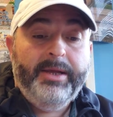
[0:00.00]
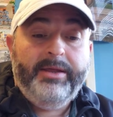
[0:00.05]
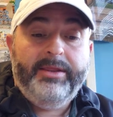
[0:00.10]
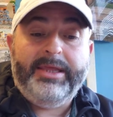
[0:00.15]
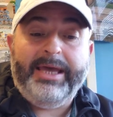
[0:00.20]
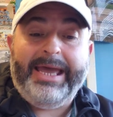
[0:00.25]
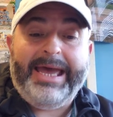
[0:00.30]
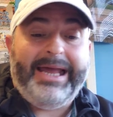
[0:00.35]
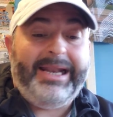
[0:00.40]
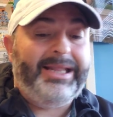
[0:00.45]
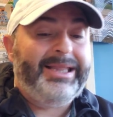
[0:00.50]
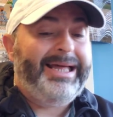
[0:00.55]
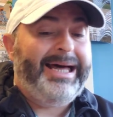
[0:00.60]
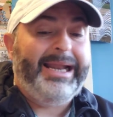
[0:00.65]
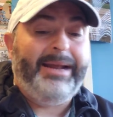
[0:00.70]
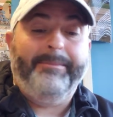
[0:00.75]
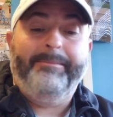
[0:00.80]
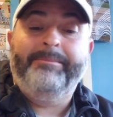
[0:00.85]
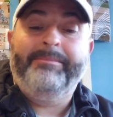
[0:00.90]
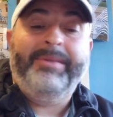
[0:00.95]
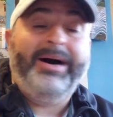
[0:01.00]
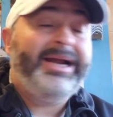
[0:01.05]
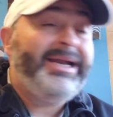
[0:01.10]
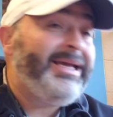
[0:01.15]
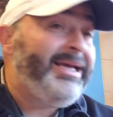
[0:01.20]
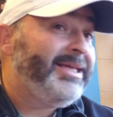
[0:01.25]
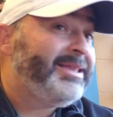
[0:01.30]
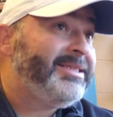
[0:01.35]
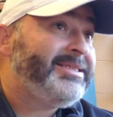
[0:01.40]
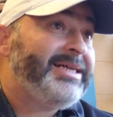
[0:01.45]
They had a lot of
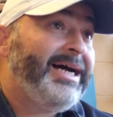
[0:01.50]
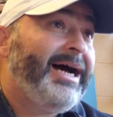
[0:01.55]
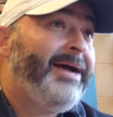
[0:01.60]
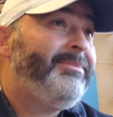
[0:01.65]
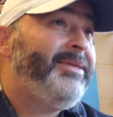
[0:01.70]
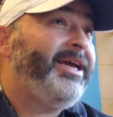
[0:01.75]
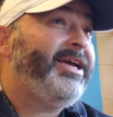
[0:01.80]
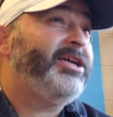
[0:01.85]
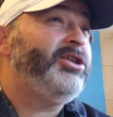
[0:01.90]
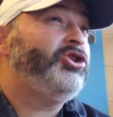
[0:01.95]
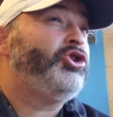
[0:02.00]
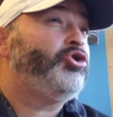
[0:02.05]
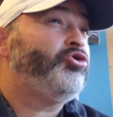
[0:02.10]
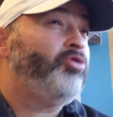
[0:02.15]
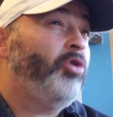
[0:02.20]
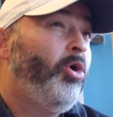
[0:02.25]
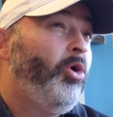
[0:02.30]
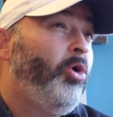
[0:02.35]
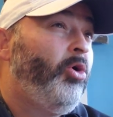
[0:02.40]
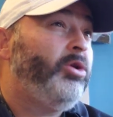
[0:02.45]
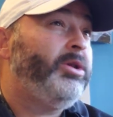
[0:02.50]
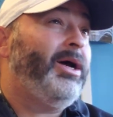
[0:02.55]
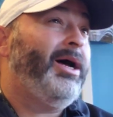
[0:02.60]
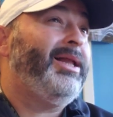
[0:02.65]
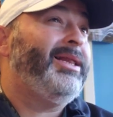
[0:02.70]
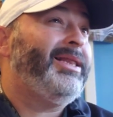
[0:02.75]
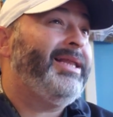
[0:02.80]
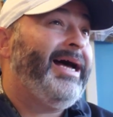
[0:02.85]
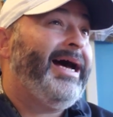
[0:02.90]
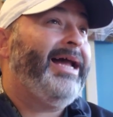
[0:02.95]
money at the time. They controlled
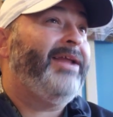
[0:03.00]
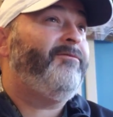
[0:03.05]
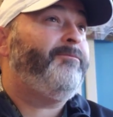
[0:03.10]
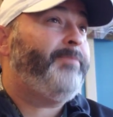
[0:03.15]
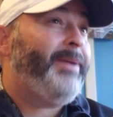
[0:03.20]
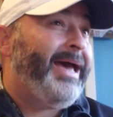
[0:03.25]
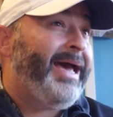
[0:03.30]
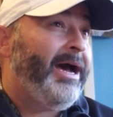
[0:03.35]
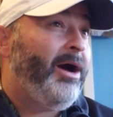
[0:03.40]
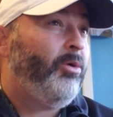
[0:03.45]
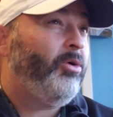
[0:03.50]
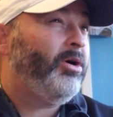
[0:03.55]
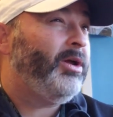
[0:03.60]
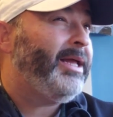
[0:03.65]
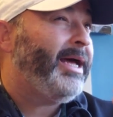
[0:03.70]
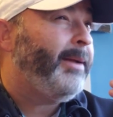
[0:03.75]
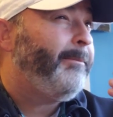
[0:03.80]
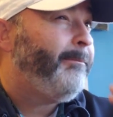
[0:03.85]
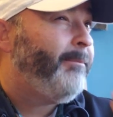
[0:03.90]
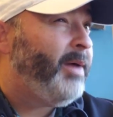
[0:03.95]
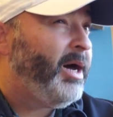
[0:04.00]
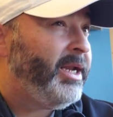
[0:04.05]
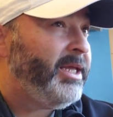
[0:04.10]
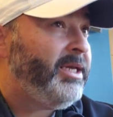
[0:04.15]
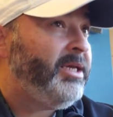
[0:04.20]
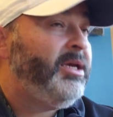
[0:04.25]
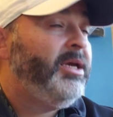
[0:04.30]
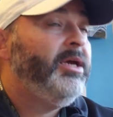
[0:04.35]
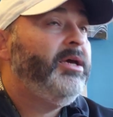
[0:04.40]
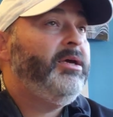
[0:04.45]
a lot of power, a lot of
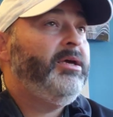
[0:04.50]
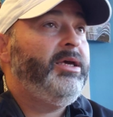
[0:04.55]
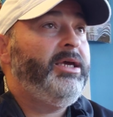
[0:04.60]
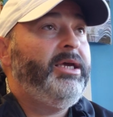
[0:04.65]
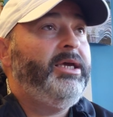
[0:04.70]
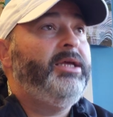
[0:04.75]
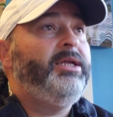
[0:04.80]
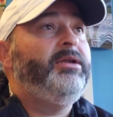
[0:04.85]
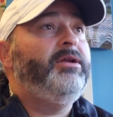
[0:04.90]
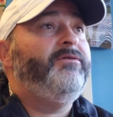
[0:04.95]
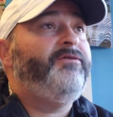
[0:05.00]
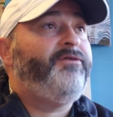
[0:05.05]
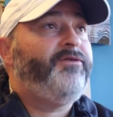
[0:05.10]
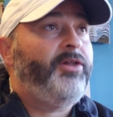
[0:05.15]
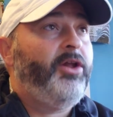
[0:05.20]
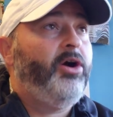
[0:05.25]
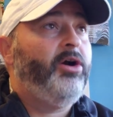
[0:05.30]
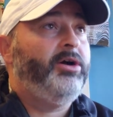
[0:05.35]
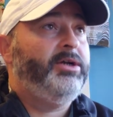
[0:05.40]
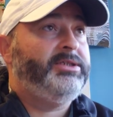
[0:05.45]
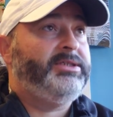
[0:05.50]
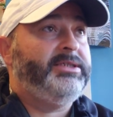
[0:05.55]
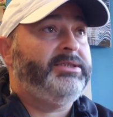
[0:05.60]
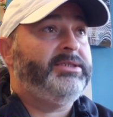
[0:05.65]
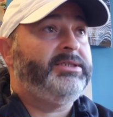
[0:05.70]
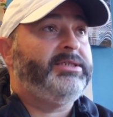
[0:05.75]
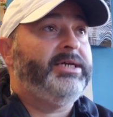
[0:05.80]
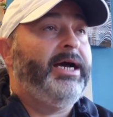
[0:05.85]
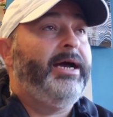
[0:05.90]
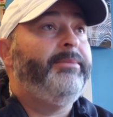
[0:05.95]
money in Florence at
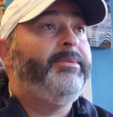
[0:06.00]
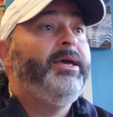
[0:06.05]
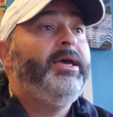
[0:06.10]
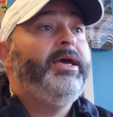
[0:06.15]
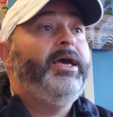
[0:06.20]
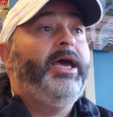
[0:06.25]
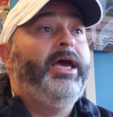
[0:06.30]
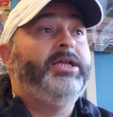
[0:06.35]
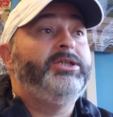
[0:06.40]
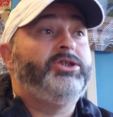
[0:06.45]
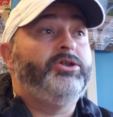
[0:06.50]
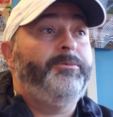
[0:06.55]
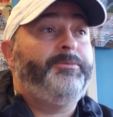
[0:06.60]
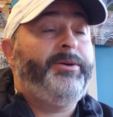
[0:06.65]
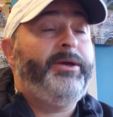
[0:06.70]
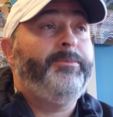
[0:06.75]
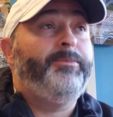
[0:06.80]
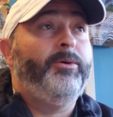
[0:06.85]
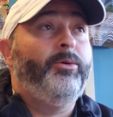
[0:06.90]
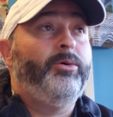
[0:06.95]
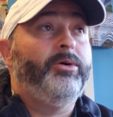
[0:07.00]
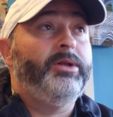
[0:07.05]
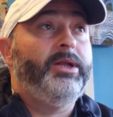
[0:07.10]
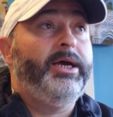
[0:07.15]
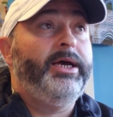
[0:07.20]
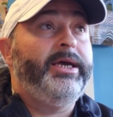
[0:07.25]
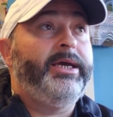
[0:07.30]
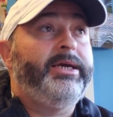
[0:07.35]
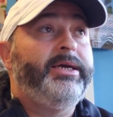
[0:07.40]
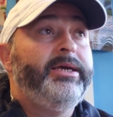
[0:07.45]
the time. And so people were
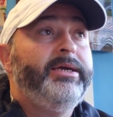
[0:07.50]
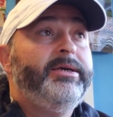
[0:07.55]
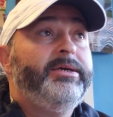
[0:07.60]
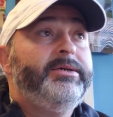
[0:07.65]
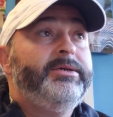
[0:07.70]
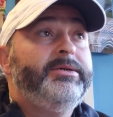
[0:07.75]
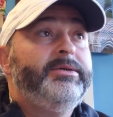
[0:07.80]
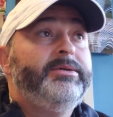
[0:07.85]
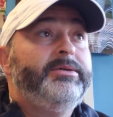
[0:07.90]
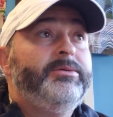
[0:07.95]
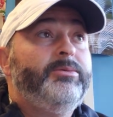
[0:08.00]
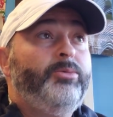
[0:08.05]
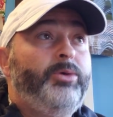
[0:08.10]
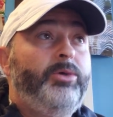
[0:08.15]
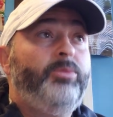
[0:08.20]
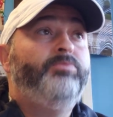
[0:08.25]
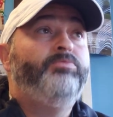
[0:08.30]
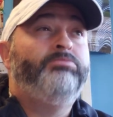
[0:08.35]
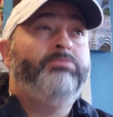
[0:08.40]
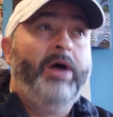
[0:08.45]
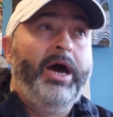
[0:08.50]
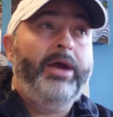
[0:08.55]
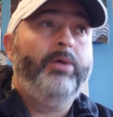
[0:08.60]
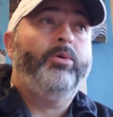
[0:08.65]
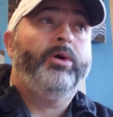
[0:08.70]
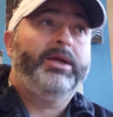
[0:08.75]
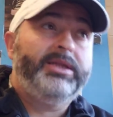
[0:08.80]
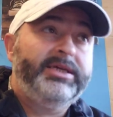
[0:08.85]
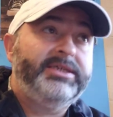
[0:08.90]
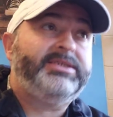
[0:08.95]
like, we might
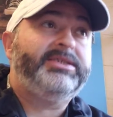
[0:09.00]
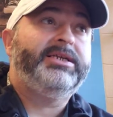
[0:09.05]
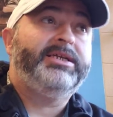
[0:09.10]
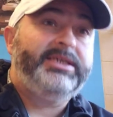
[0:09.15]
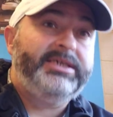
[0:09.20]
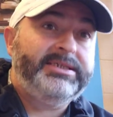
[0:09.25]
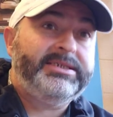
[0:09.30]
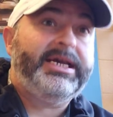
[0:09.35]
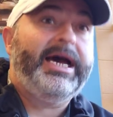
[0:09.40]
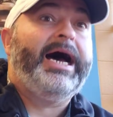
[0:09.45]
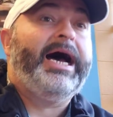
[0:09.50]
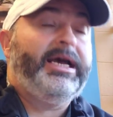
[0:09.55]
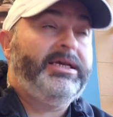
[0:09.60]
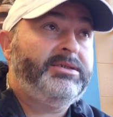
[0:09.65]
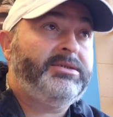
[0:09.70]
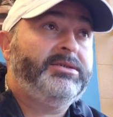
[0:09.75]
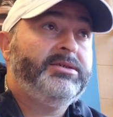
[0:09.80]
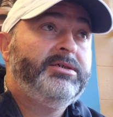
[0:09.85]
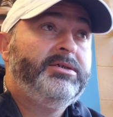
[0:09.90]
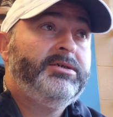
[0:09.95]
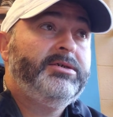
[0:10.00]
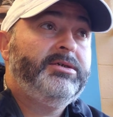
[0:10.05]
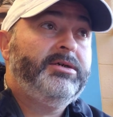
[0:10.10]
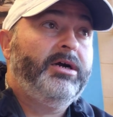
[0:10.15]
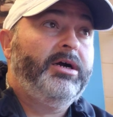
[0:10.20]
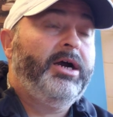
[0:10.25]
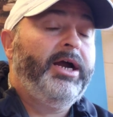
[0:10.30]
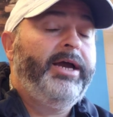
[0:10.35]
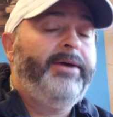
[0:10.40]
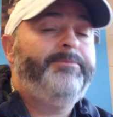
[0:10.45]
want to listen to these guys,
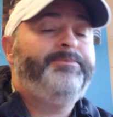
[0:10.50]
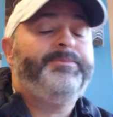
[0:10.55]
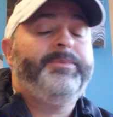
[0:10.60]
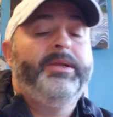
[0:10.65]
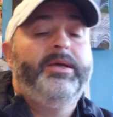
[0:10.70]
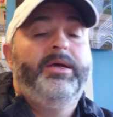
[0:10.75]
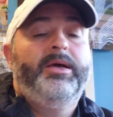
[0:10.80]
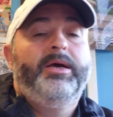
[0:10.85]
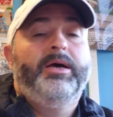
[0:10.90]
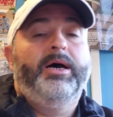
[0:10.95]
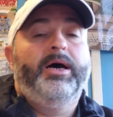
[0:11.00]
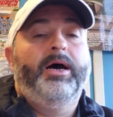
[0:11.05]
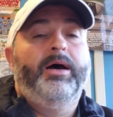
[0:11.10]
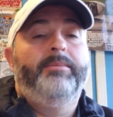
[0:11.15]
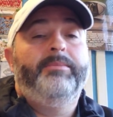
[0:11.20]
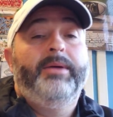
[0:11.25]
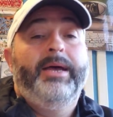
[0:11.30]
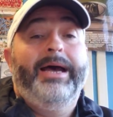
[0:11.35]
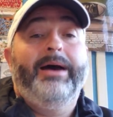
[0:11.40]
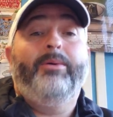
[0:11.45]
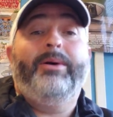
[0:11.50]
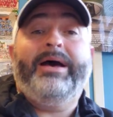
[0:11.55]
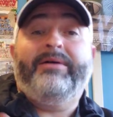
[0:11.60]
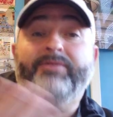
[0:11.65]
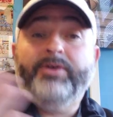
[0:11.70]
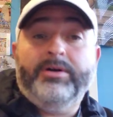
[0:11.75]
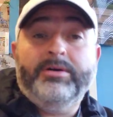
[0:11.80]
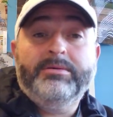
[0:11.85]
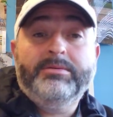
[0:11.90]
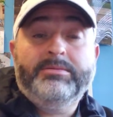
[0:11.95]
all right?
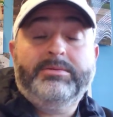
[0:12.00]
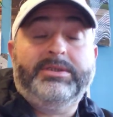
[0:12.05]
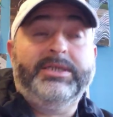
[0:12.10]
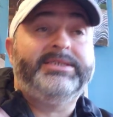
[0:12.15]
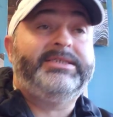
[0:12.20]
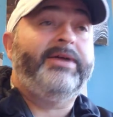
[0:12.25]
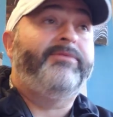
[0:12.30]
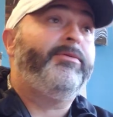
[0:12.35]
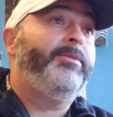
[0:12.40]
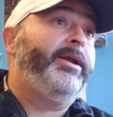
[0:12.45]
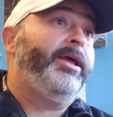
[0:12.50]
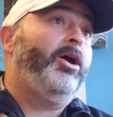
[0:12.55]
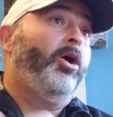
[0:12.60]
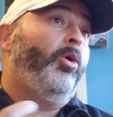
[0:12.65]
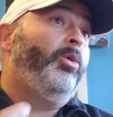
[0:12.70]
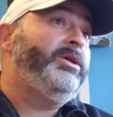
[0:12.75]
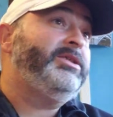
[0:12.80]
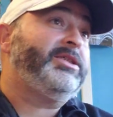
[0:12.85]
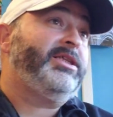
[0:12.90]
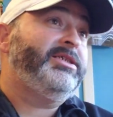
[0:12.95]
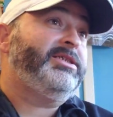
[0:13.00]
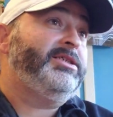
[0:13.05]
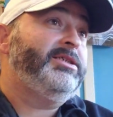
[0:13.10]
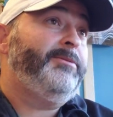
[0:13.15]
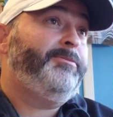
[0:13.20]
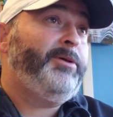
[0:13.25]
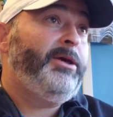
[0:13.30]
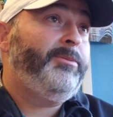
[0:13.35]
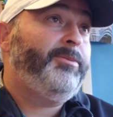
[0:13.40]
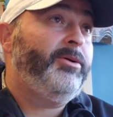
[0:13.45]
However, does everybody always listen
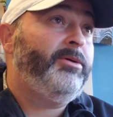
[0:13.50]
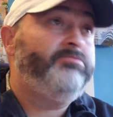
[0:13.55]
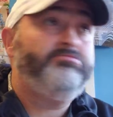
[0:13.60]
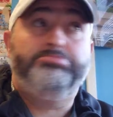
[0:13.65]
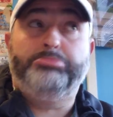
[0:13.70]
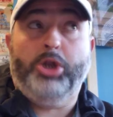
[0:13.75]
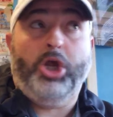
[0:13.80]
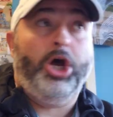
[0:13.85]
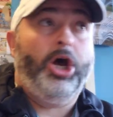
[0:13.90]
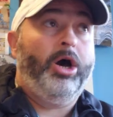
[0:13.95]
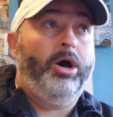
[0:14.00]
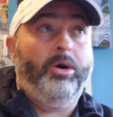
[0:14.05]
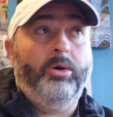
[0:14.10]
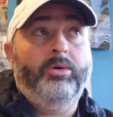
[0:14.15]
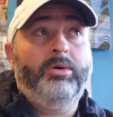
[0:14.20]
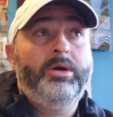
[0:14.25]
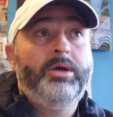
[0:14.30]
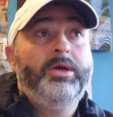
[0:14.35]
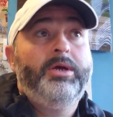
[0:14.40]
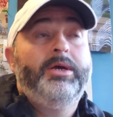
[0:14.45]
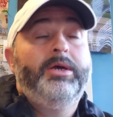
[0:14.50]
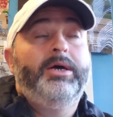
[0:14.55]
to people? No.